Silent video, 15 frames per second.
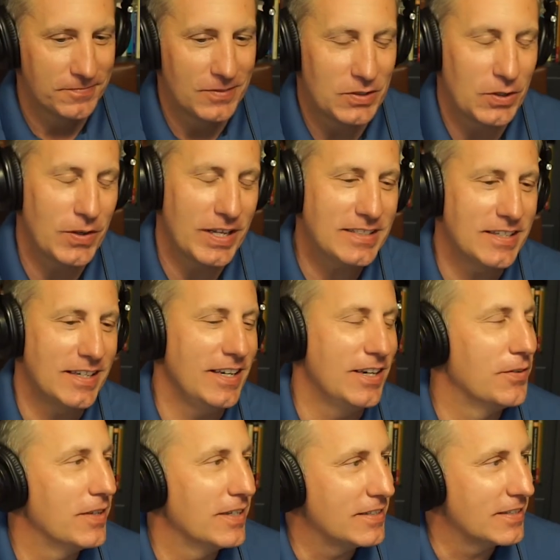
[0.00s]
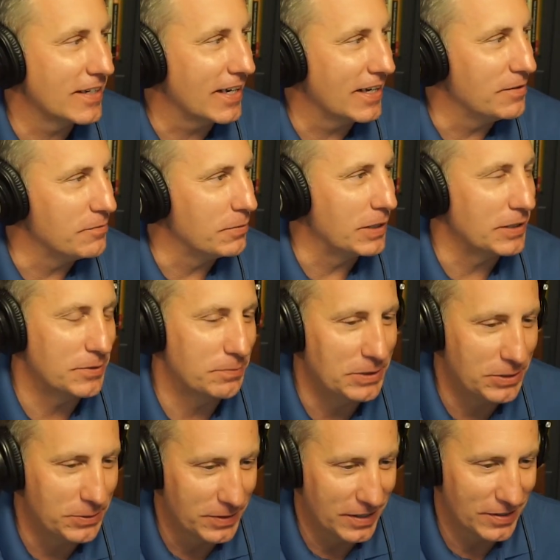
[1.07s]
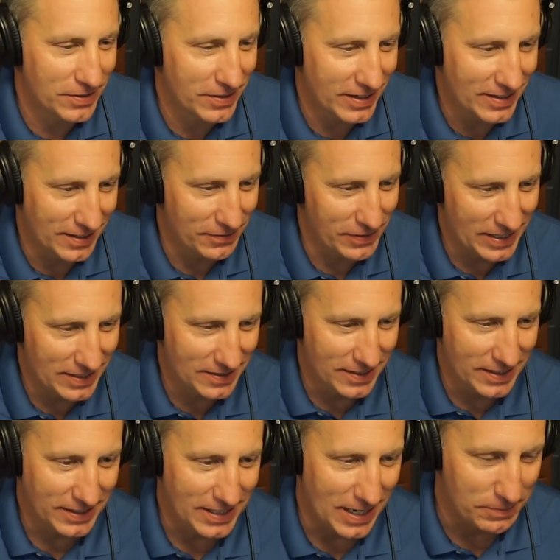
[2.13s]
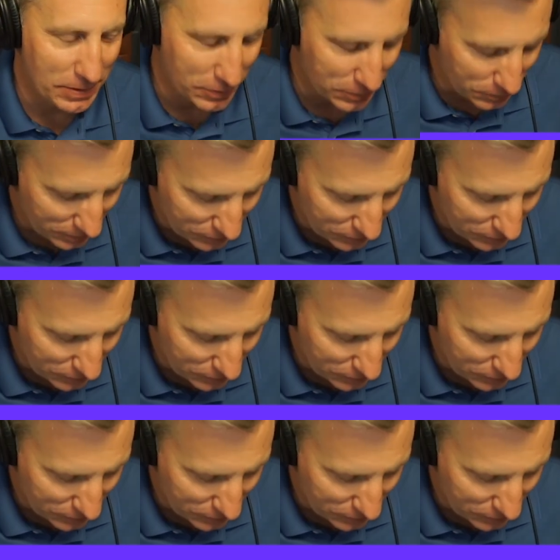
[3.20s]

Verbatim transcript: So that's it. You know, that's it. Kind of brings me to another, I think, fascinating topic, which we've